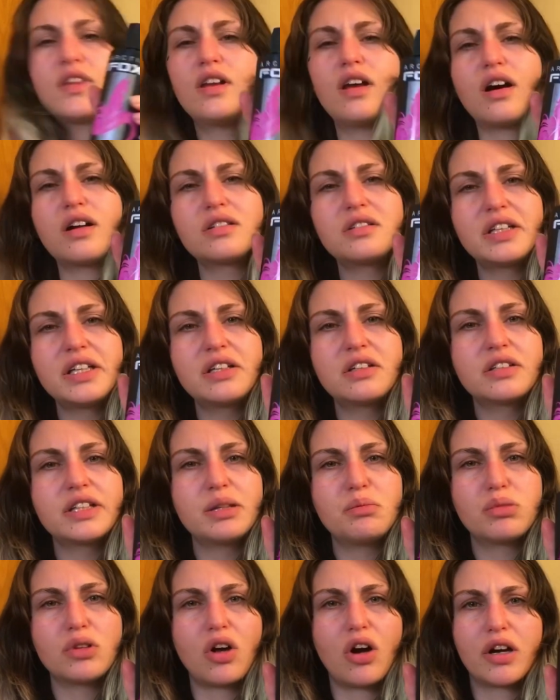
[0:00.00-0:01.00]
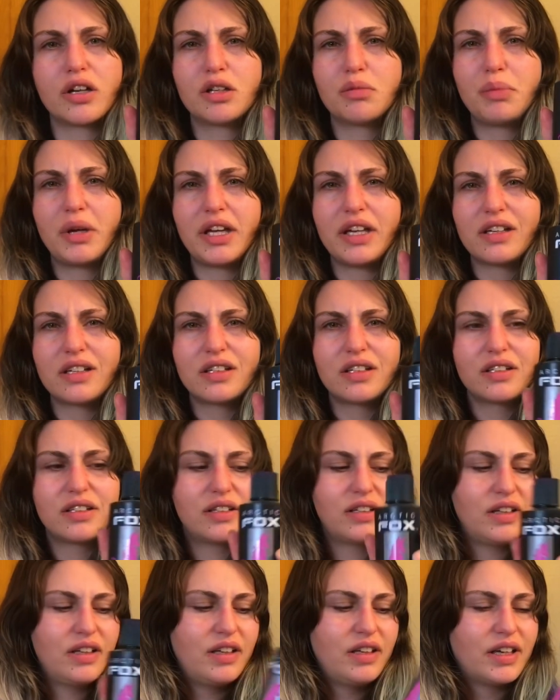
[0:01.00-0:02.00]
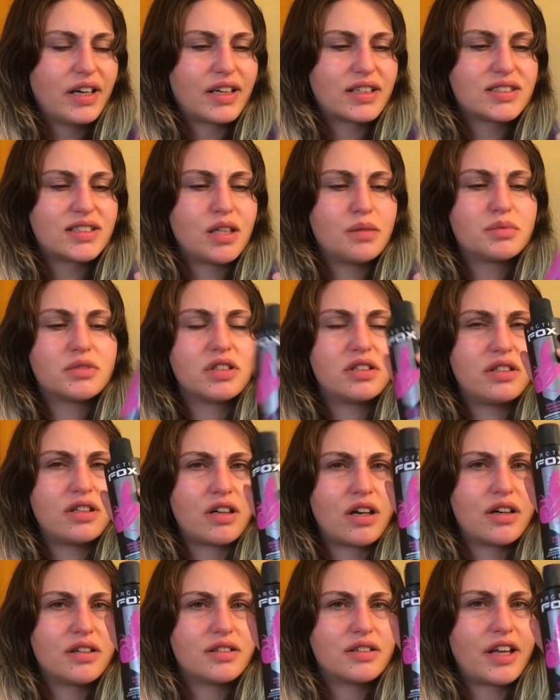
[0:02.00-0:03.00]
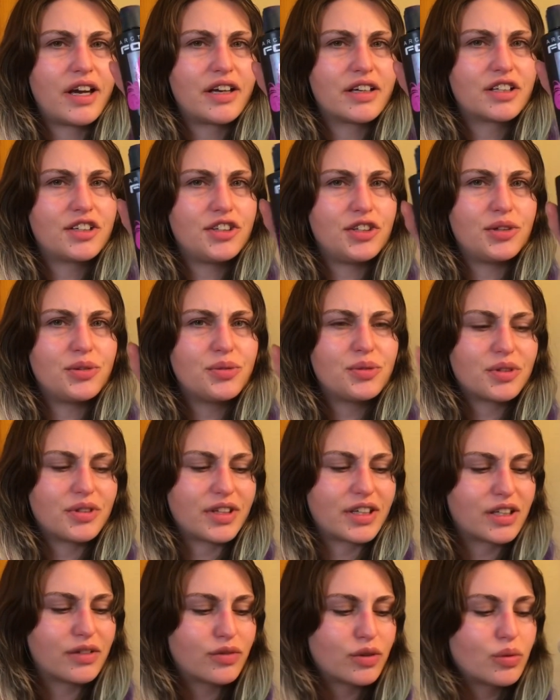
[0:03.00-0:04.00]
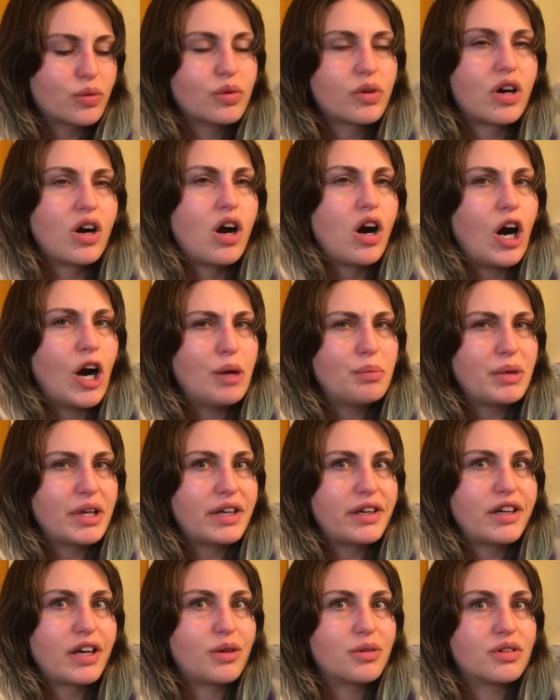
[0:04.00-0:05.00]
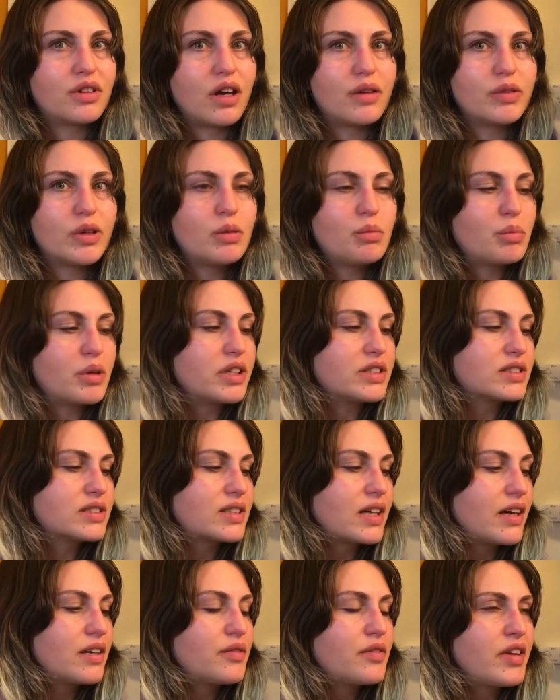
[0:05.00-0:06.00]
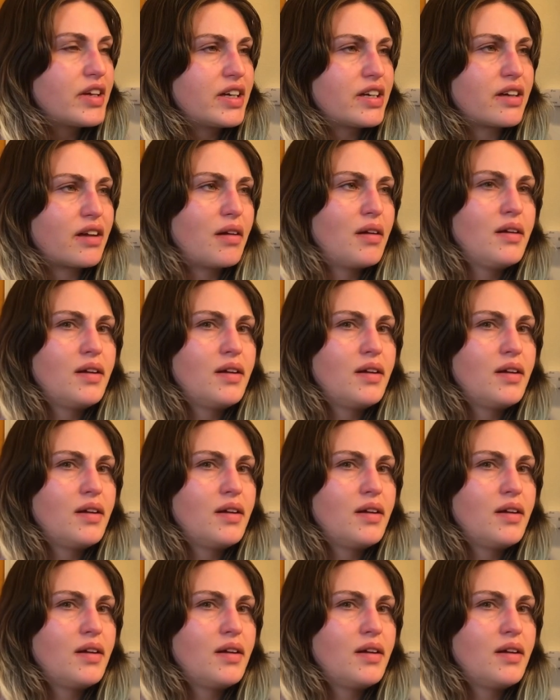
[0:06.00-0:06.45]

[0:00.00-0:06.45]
a Legally Blonde pink, except not that cute. Like, if it were a hot pink, I would love it, but it's kind of like a